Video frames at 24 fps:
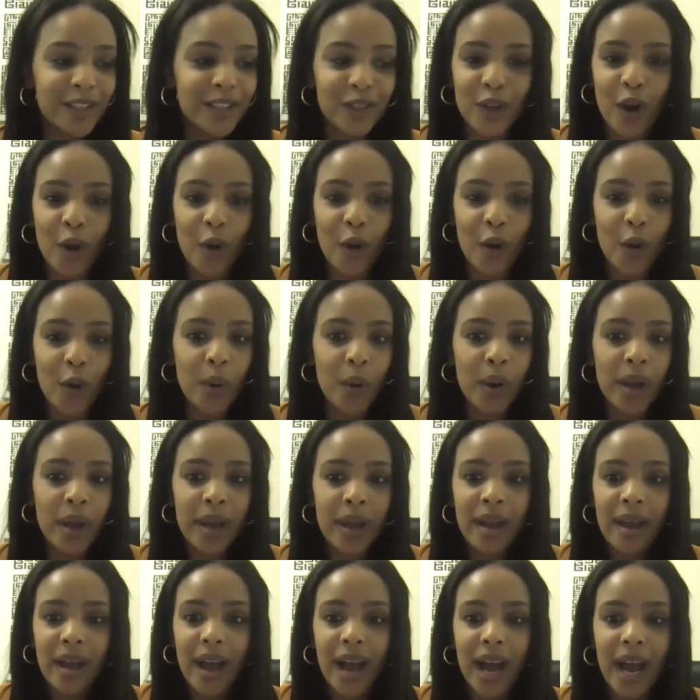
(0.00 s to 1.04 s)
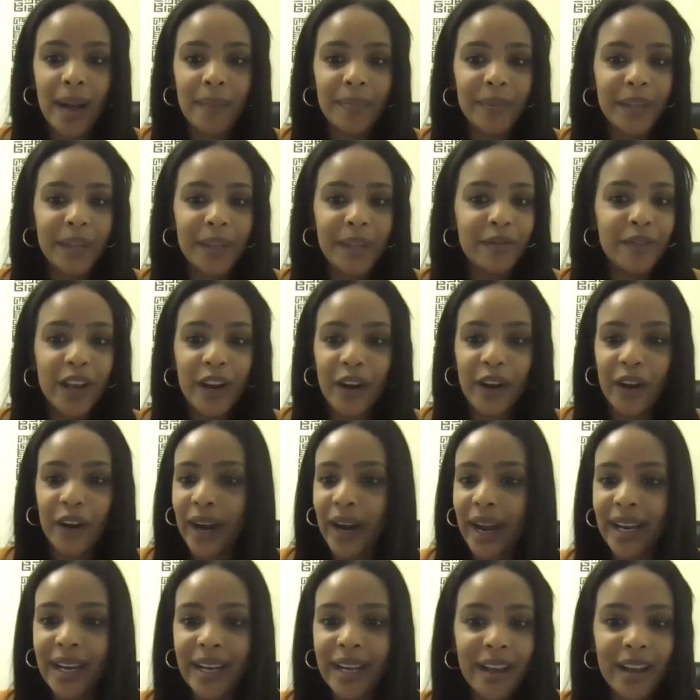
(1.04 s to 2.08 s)
us know
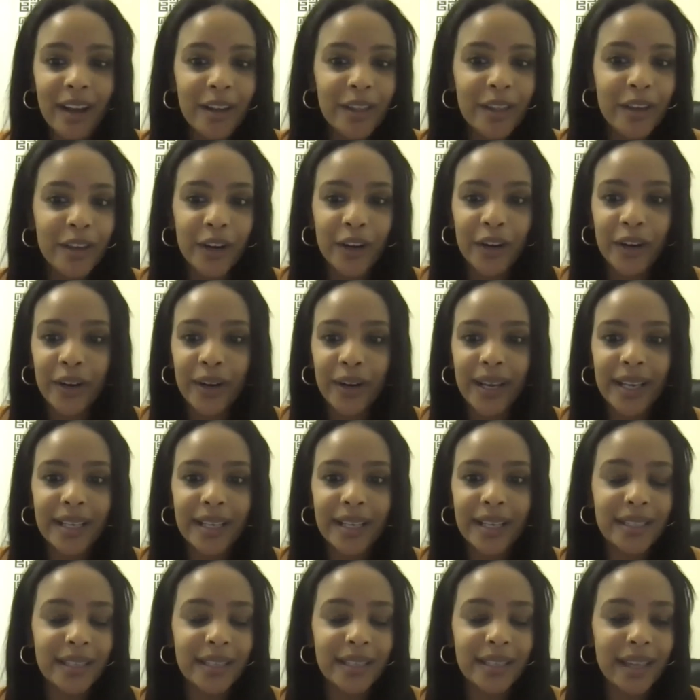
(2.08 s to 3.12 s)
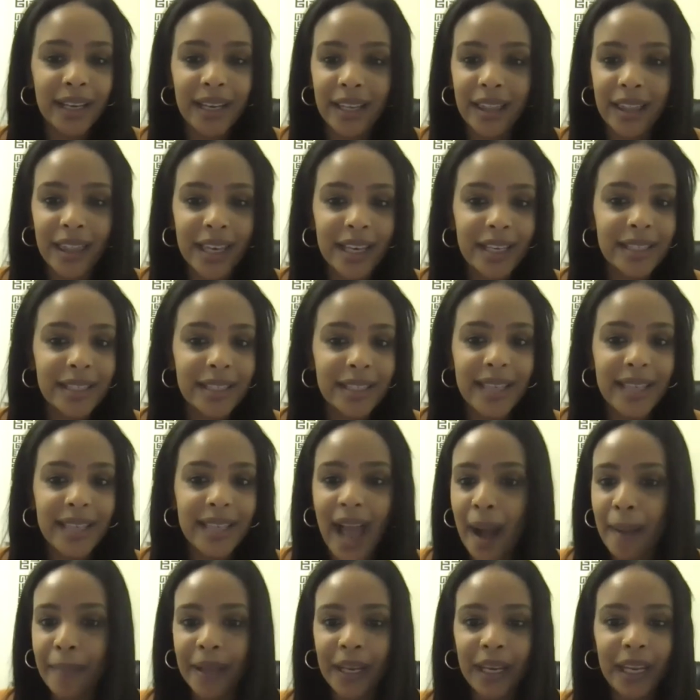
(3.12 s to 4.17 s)
if there are any other exciting
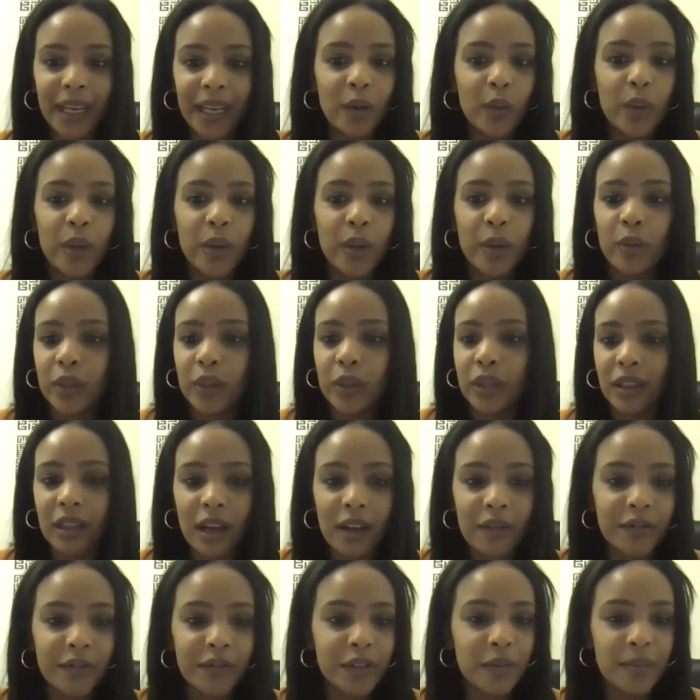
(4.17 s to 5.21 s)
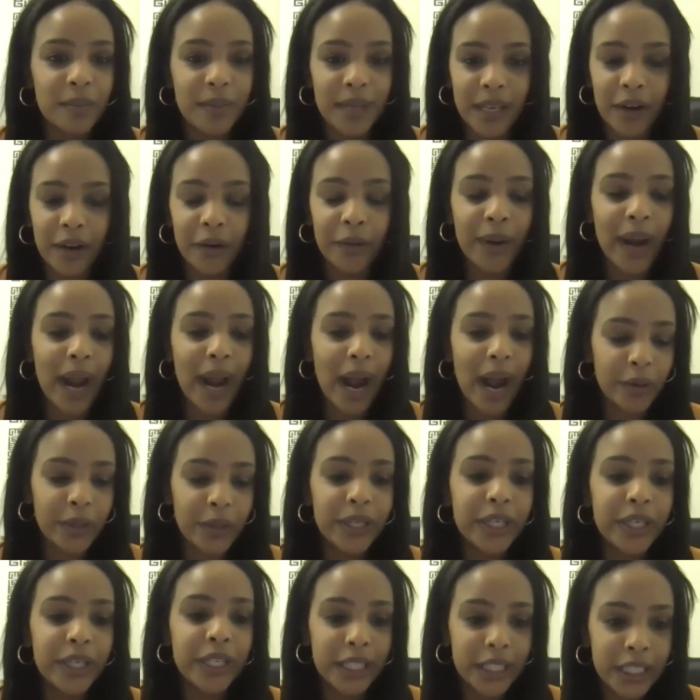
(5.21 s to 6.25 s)
things happening. We would love to be
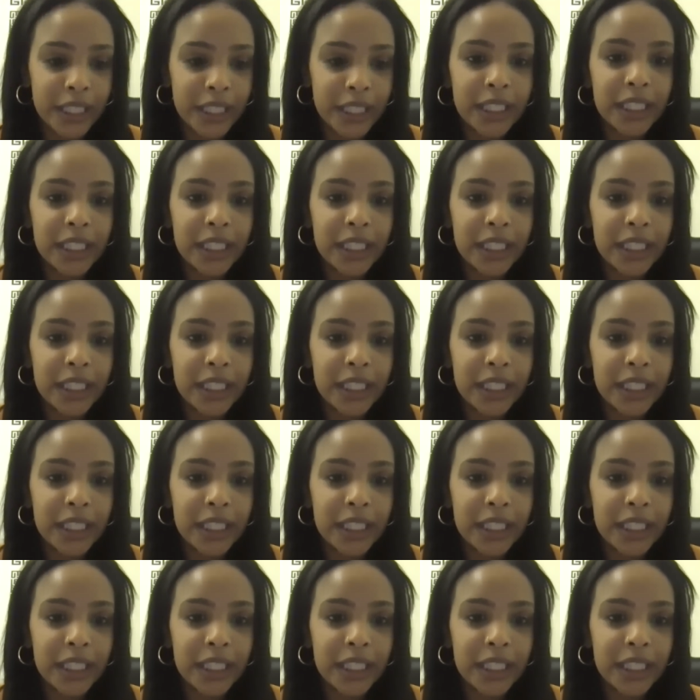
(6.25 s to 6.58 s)
around.